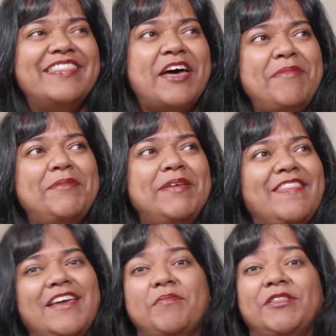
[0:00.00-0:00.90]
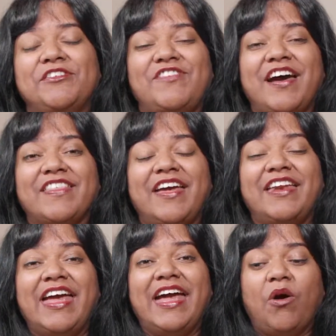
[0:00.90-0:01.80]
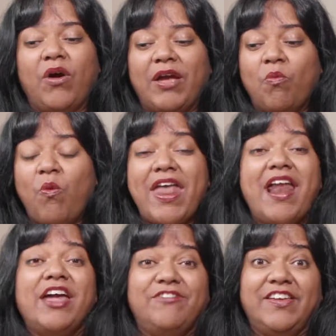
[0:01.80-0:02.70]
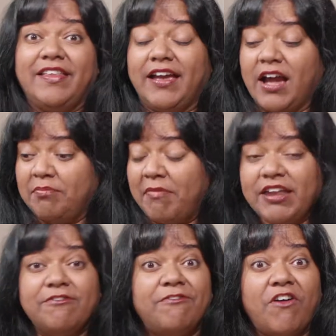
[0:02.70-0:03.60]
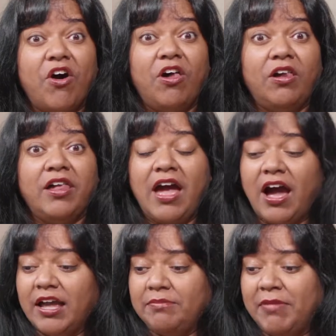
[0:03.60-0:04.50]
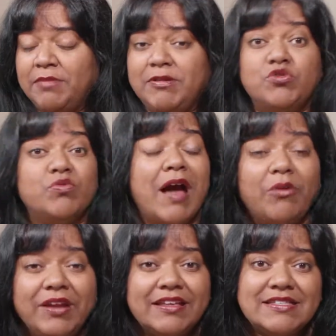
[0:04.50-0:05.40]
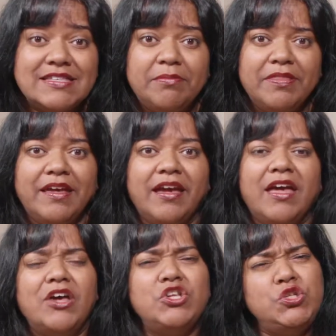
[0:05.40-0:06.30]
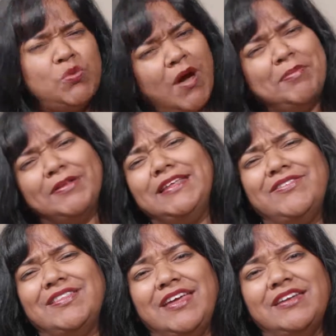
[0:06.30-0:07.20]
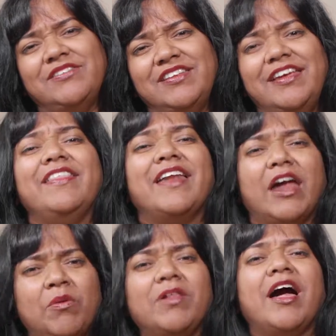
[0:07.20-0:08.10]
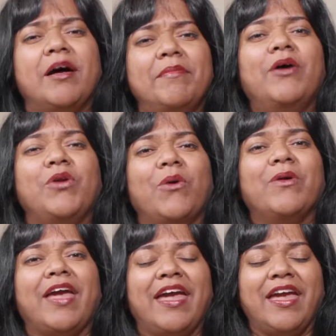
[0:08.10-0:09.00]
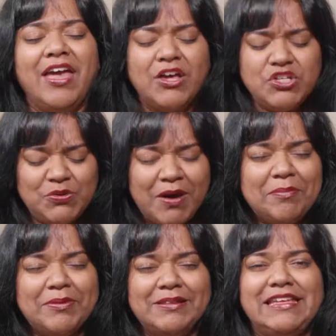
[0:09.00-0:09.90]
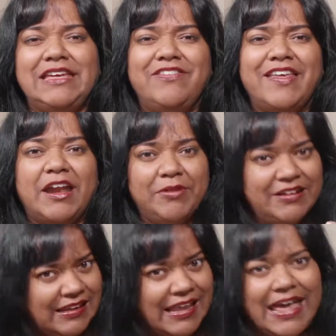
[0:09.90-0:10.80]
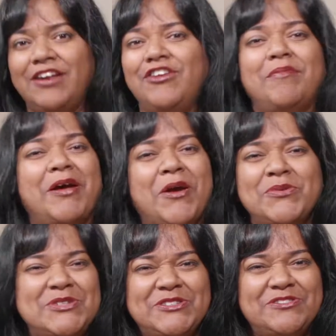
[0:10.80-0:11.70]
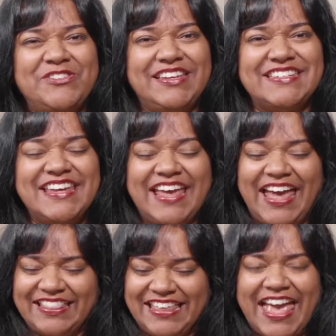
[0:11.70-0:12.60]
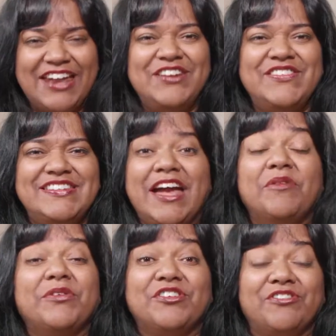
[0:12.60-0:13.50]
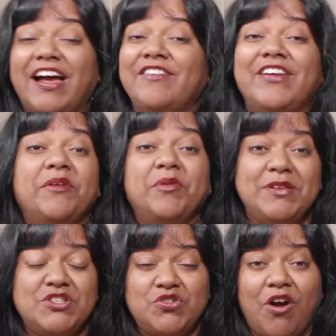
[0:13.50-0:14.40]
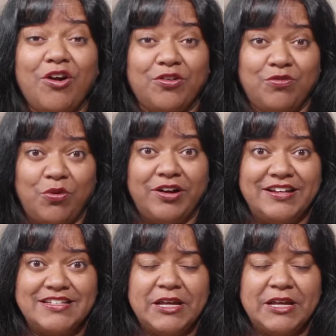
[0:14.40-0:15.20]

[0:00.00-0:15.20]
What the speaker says: that made me think about the fact that when I feel like I might fall, I might be drowning in something, do I believe at the end of the day that I will come out okay? Do I believe that I'm going to land on my own 2 feet? At the end of the day, I will survive and I will be stronger for it.